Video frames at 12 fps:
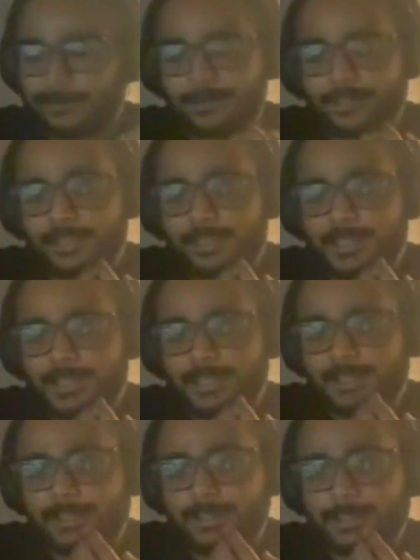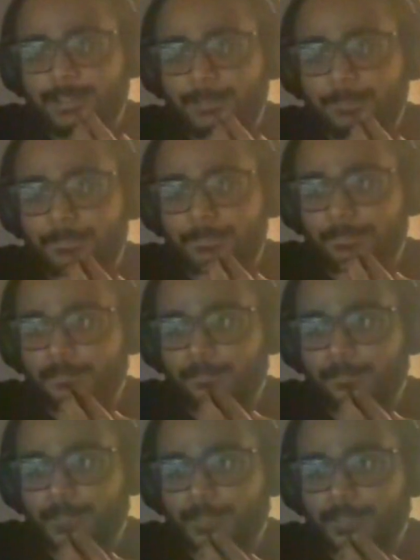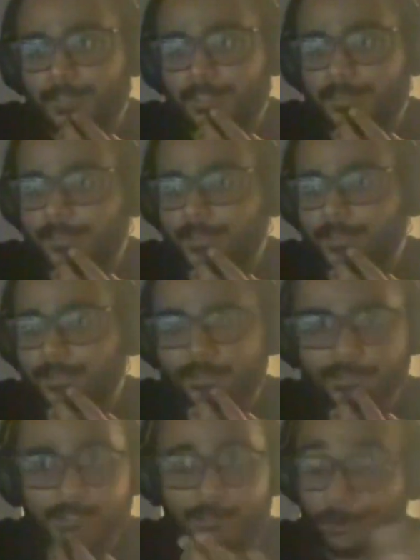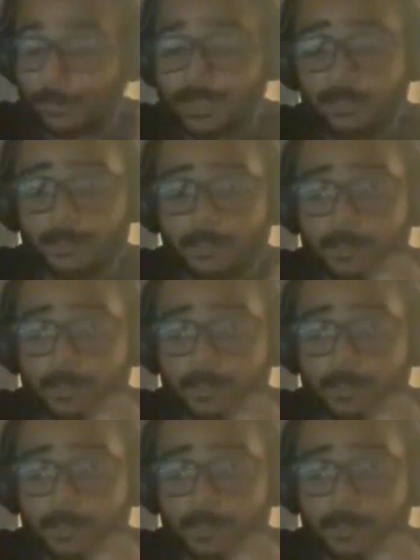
have to be uh, Ethereum, or there's so many